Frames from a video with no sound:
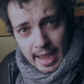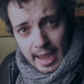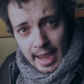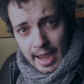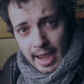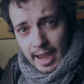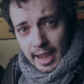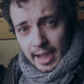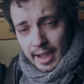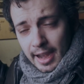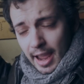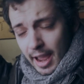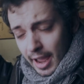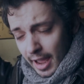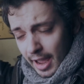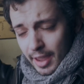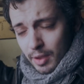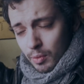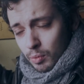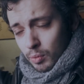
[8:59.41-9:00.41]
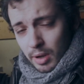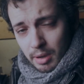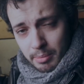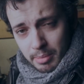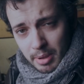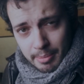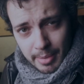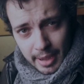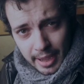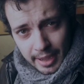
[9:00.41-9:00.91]
and I will
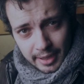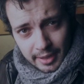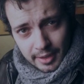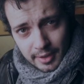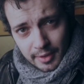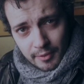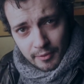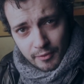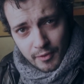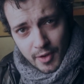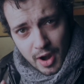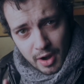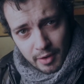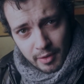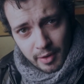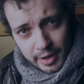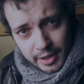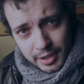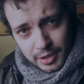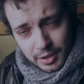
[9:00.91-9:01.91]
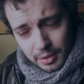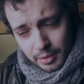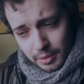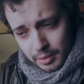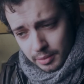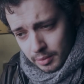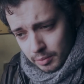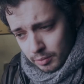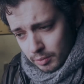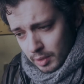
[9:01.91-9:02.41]
be back very very
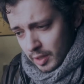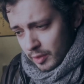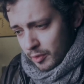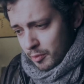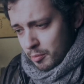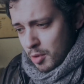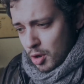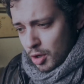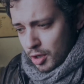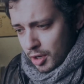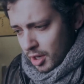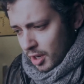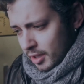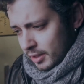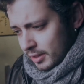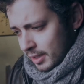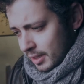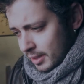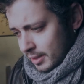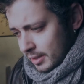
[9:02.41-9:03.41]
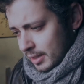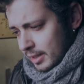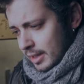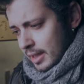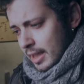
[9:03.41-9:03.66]
soon with more content